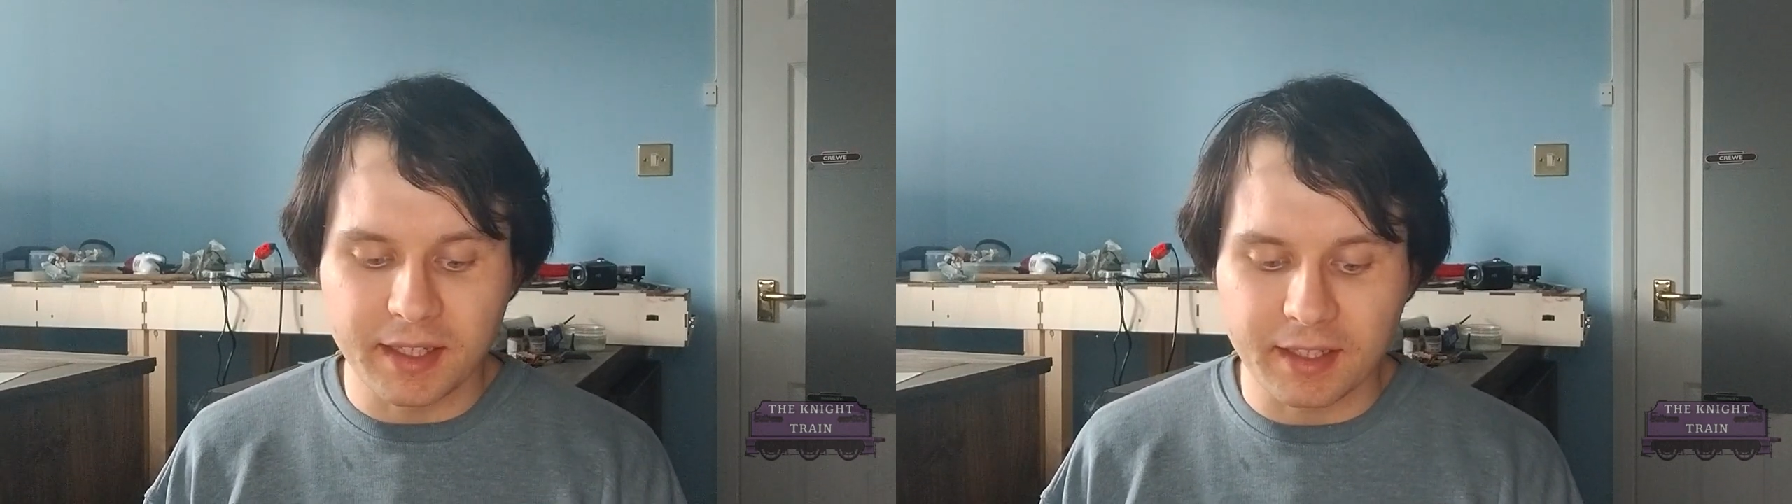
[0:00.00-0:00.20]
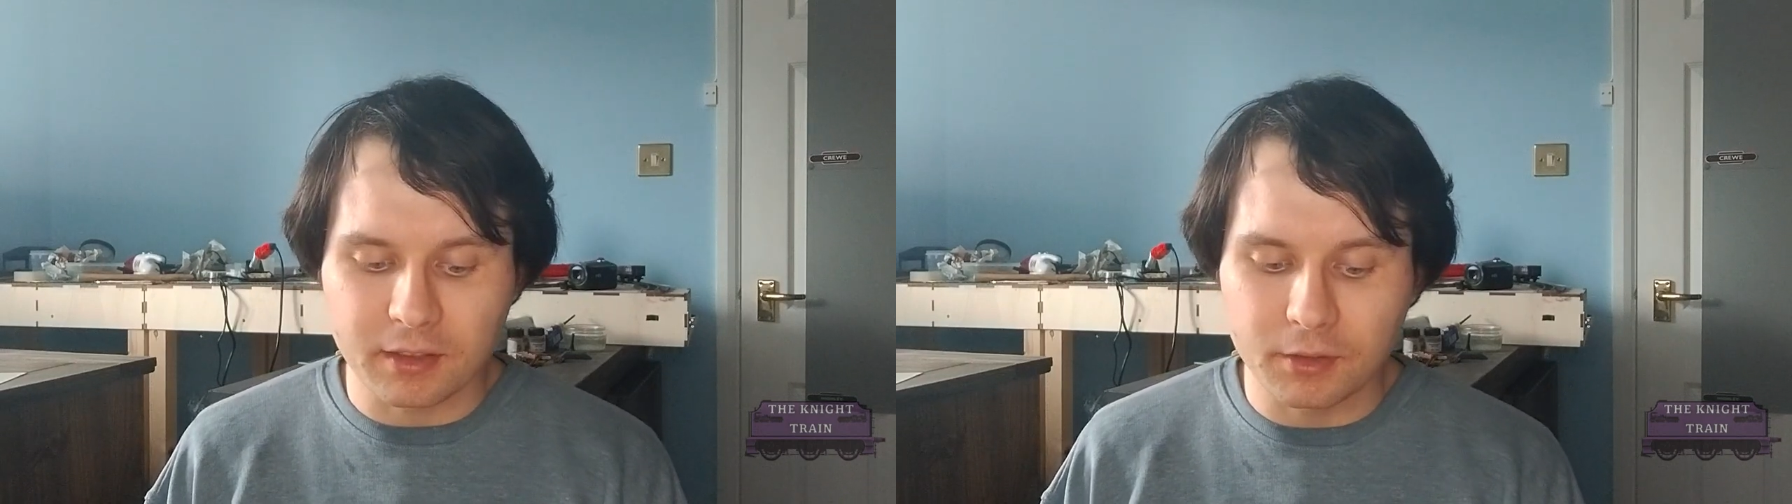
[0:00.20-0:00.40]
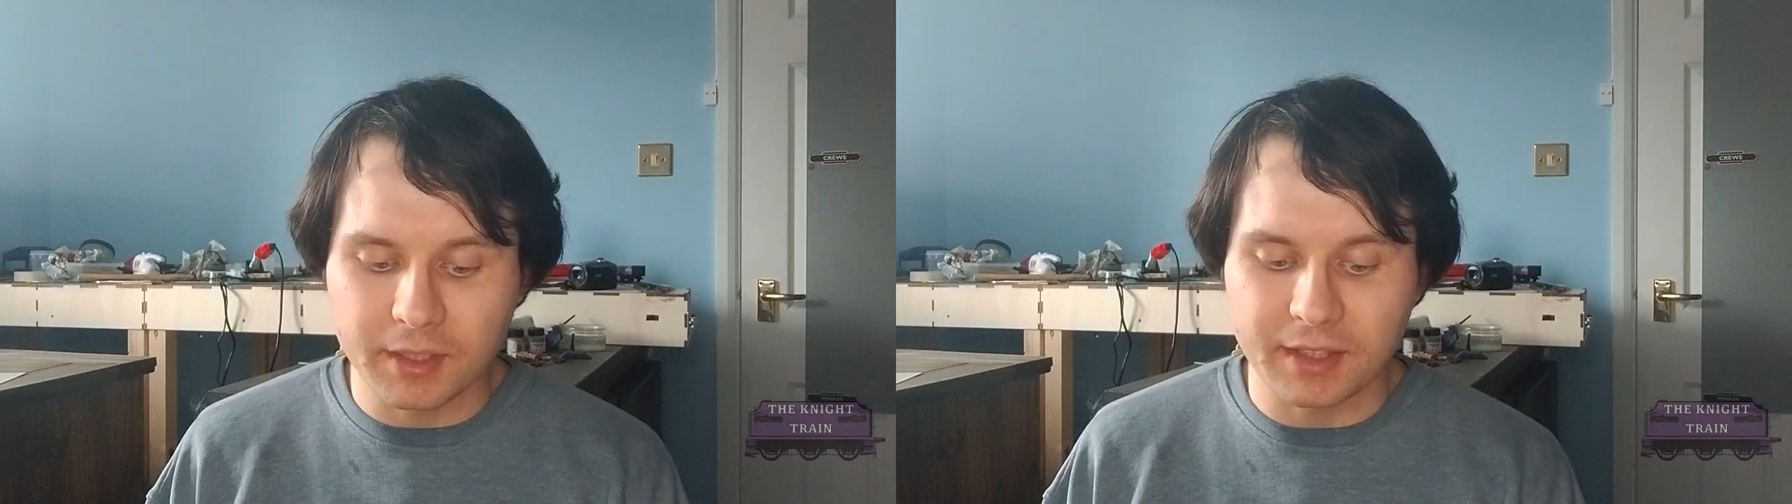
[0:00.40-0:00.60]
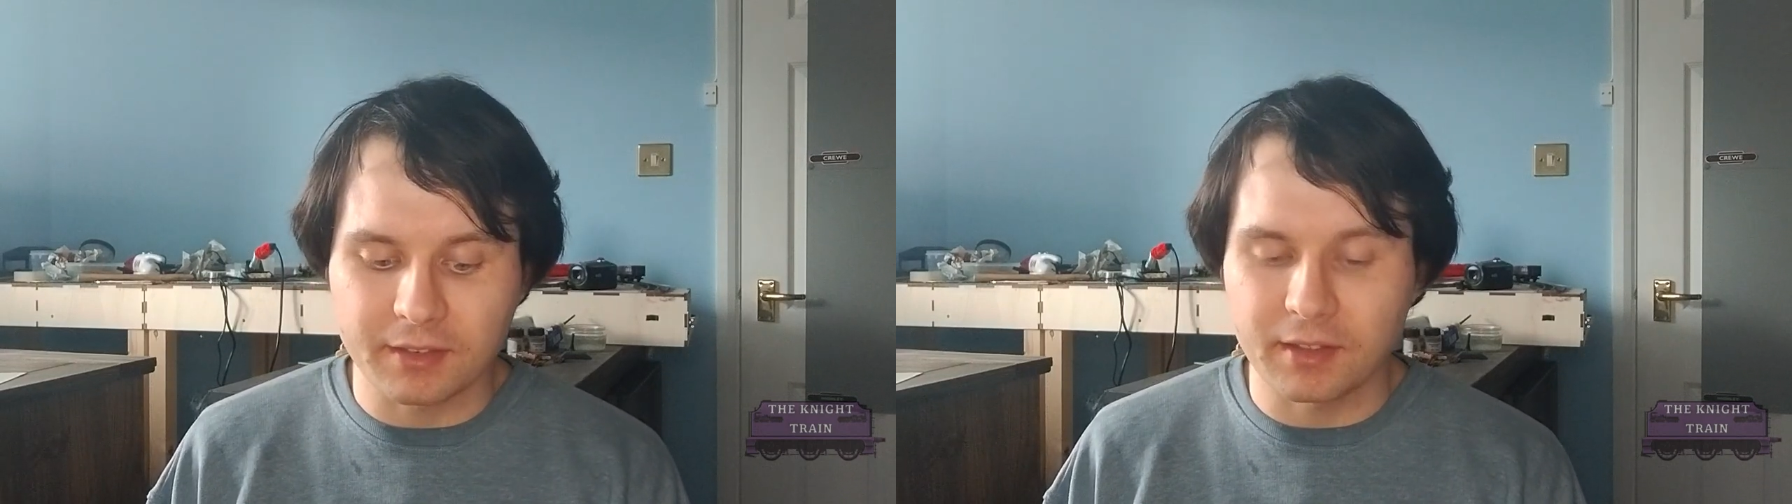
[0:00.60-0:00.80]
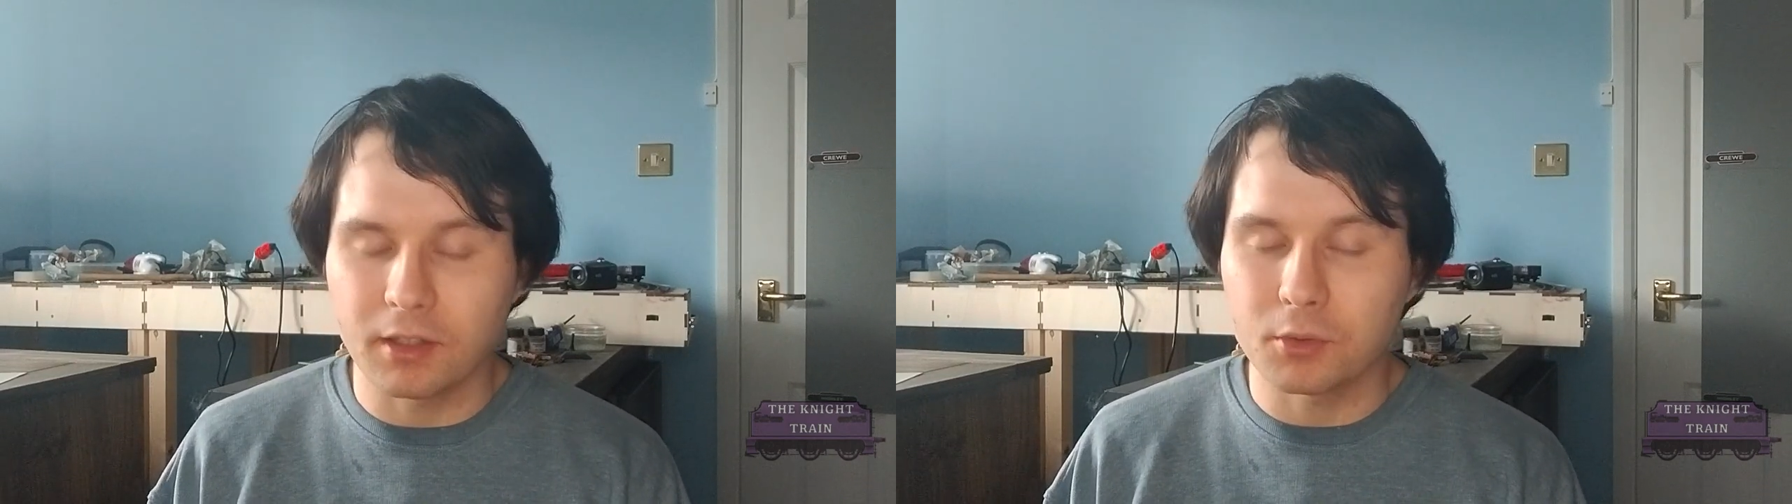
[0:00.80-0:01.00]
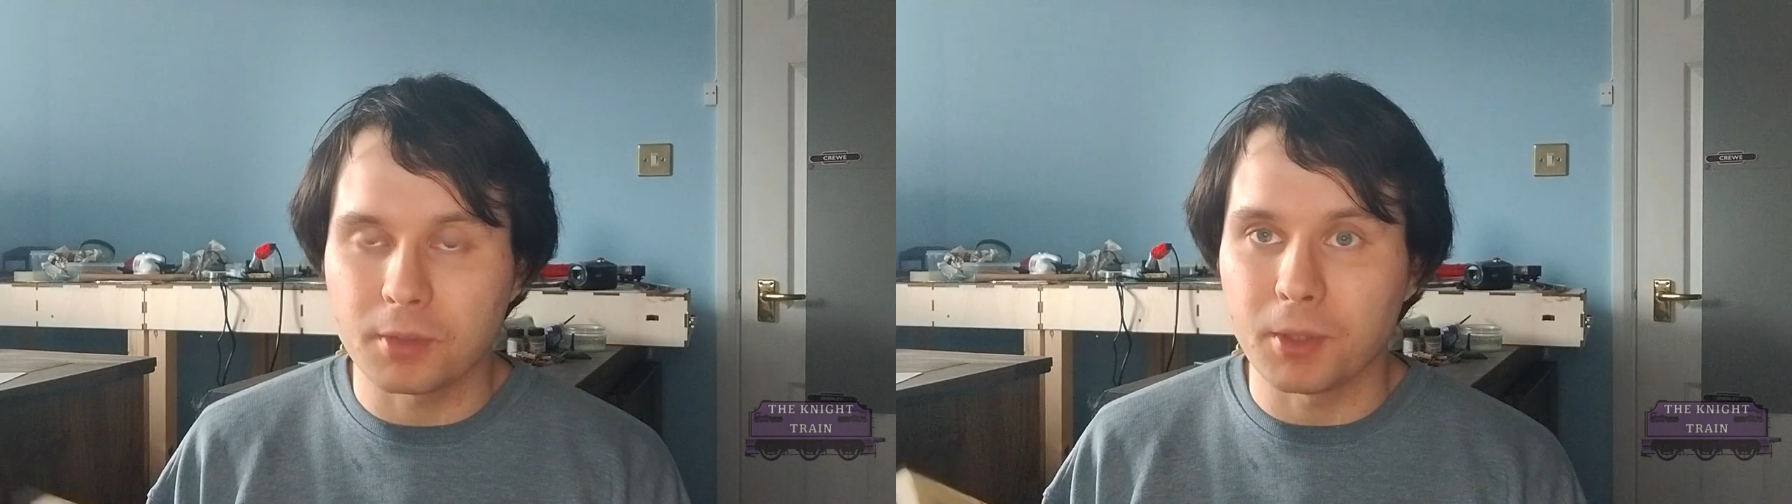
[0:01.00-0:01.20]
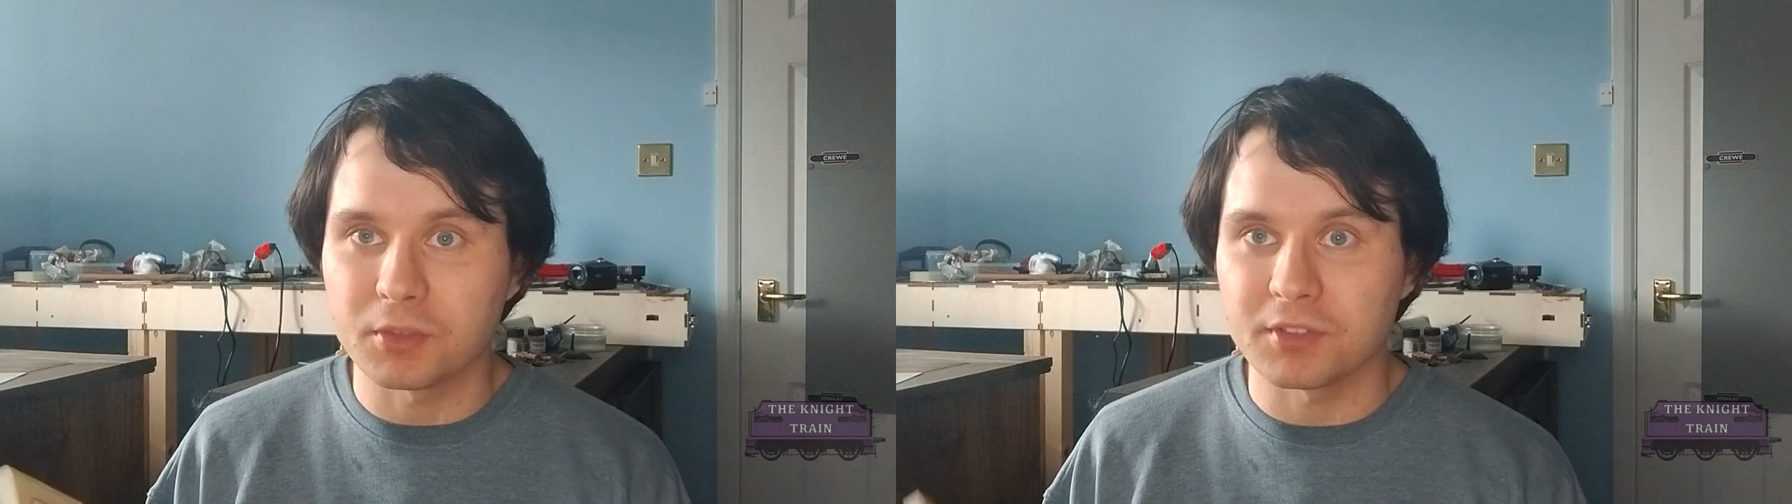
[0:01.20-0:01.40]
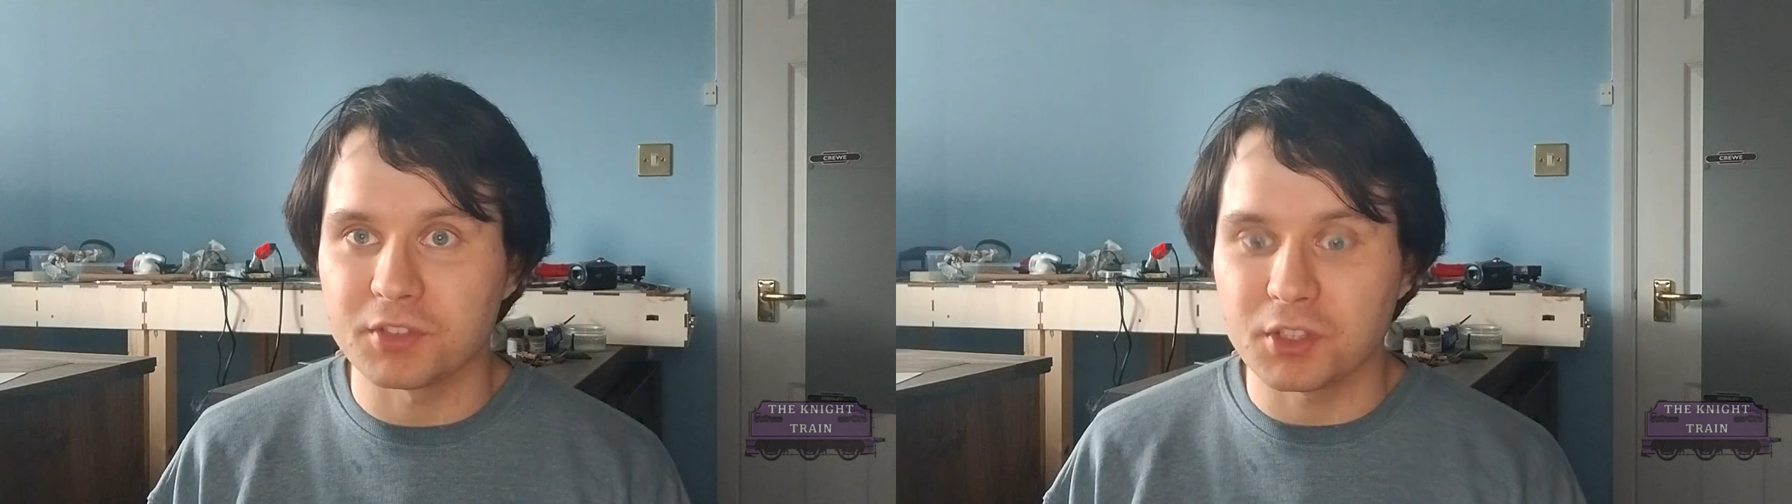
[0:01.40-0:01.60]
including the
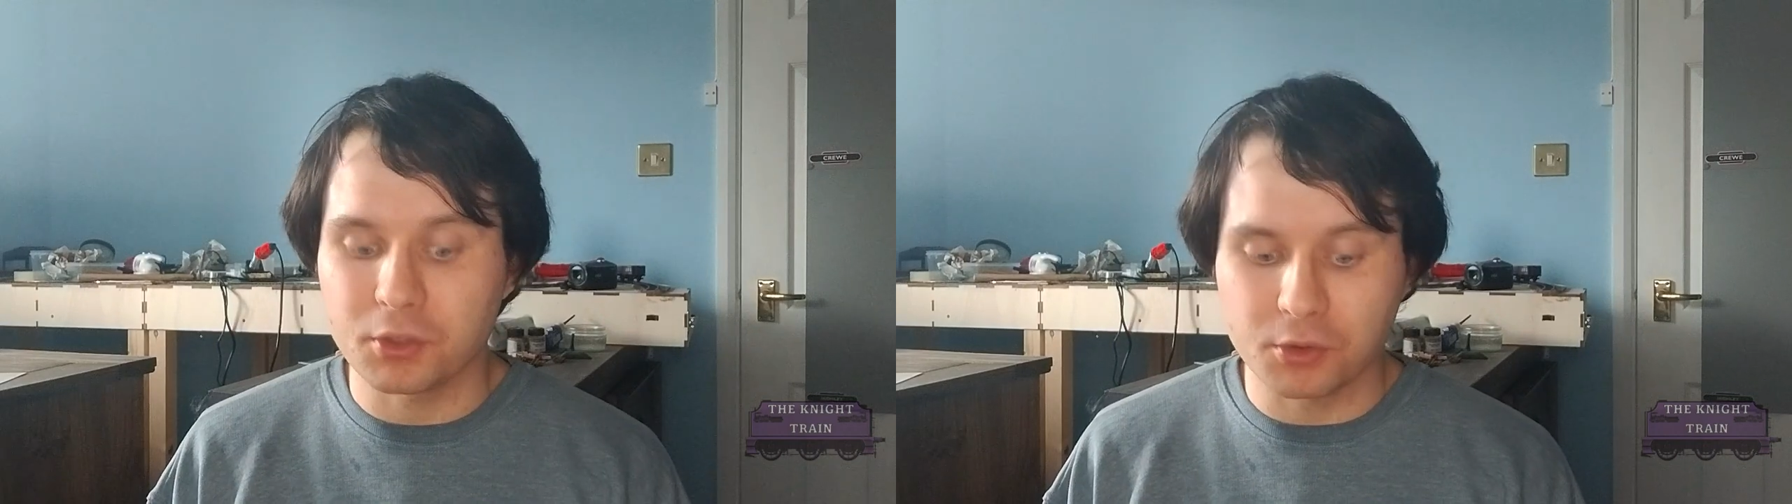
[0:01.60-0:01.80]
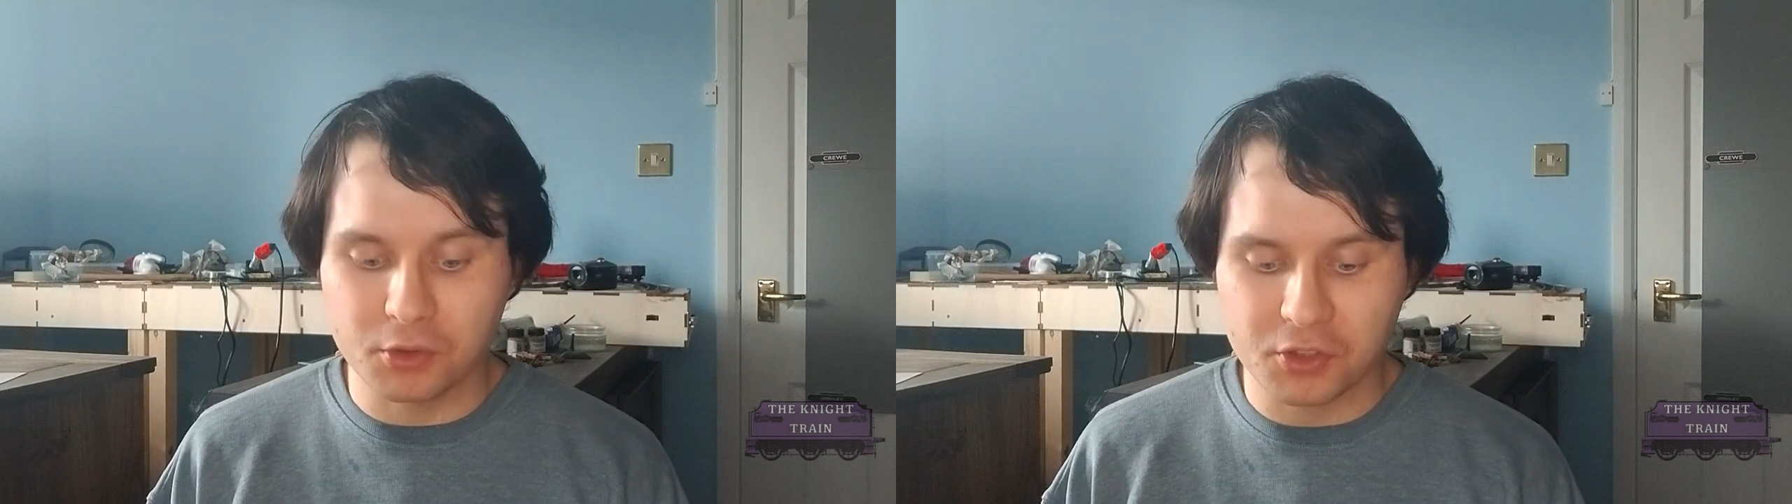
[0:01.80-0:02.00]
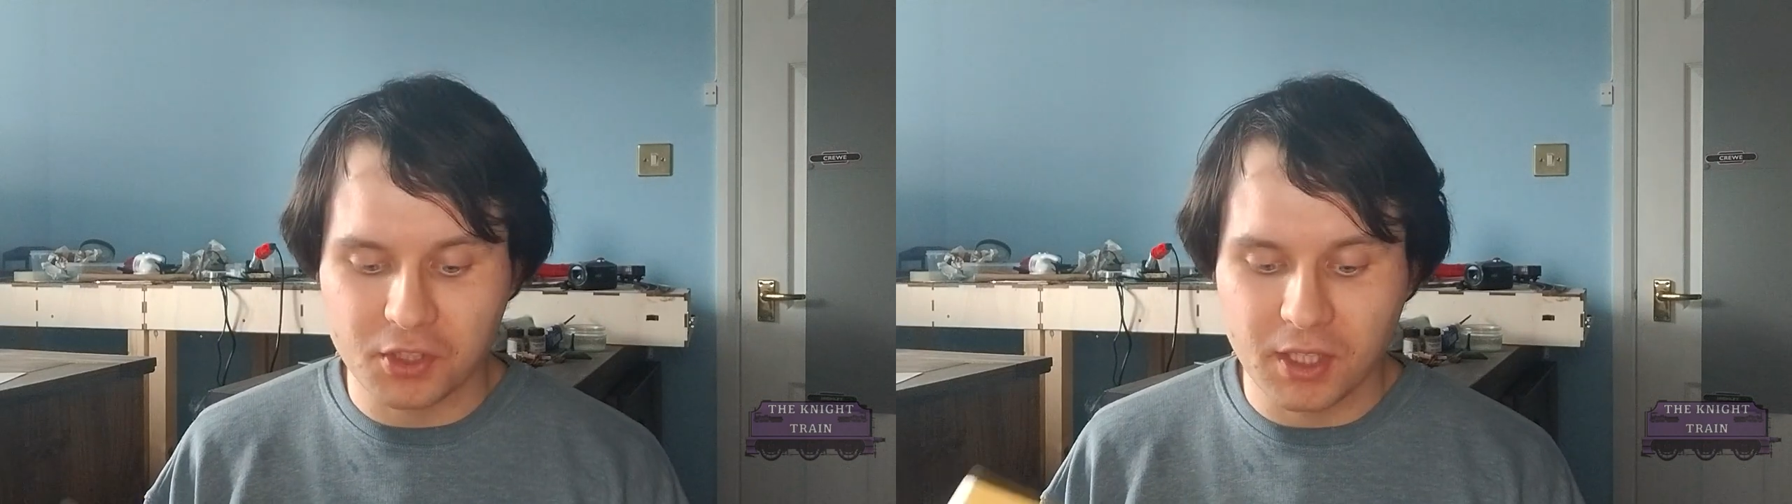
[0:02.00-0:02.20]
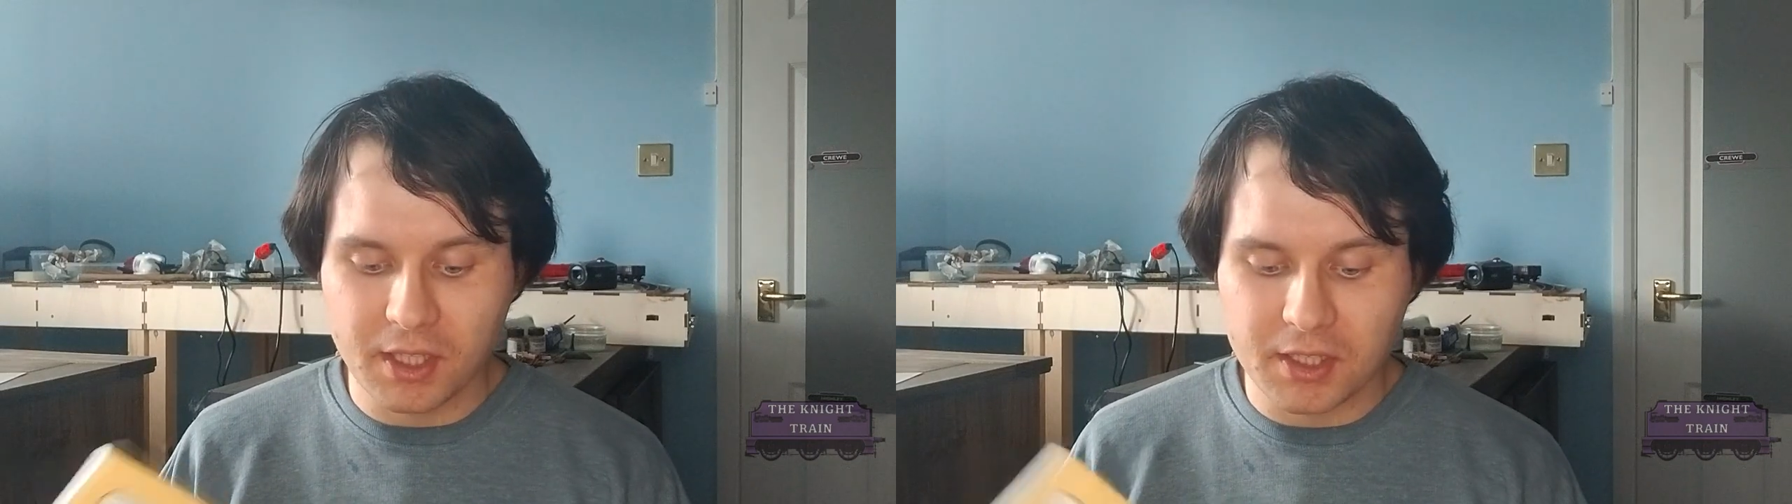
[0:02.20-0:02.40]
locomotives used,